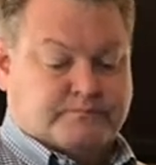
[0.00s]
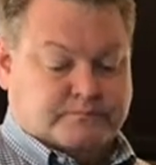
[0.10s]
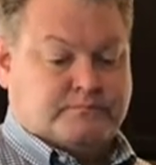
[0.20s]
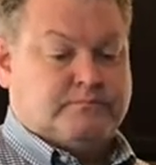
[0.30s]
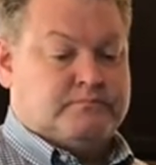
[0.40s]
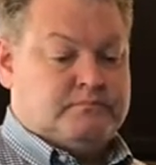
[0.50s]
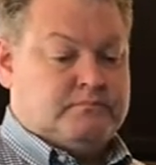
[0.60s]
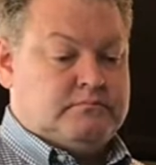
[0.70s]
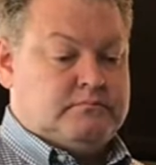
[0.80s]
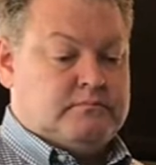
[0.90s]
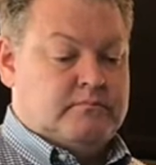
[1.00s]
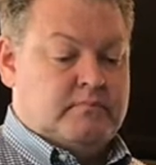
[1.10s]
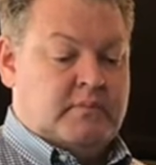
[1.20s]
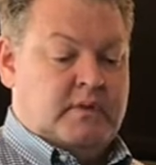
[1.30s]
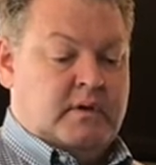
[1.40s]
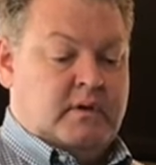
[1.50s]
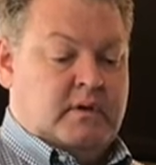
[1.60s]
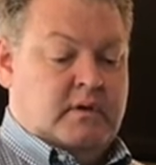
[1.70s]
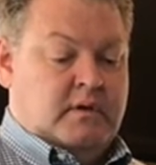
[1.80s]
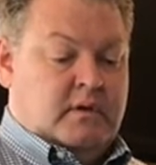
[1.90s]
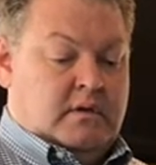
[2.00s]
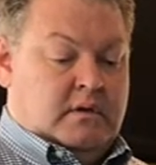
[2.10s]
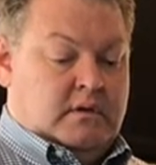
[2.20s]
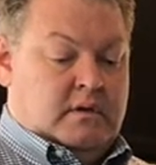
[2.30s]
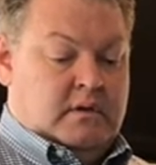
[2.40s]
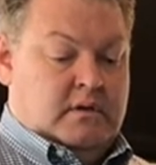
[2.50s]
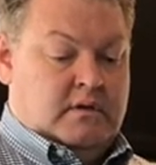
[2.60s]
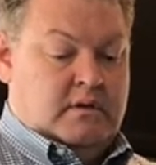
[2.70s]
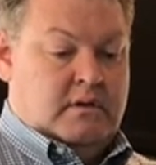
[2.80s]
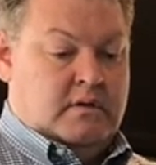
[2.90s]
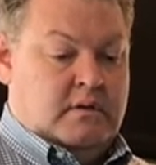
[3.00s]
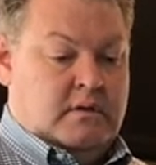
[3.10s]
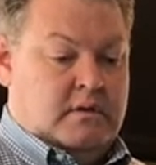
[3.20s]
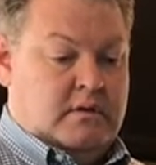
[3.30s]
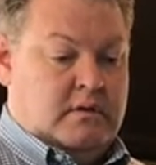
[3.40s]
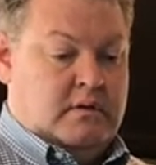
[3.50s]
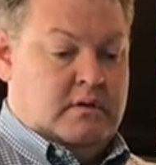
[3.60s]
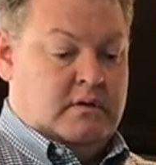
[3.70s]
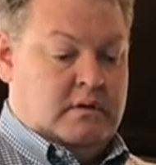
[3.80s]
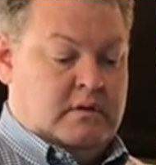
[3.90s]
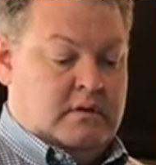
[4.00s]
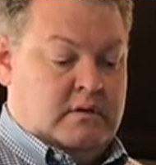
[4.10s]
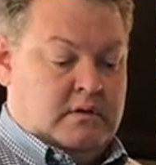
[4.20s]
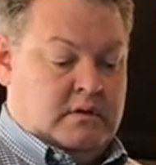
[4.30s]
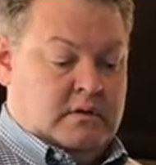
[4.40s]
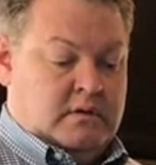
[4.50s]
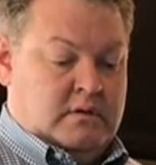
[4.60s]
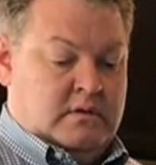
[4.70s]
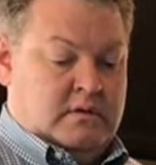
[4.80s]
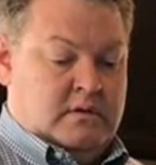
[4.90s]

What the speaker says: The person shown says nothing.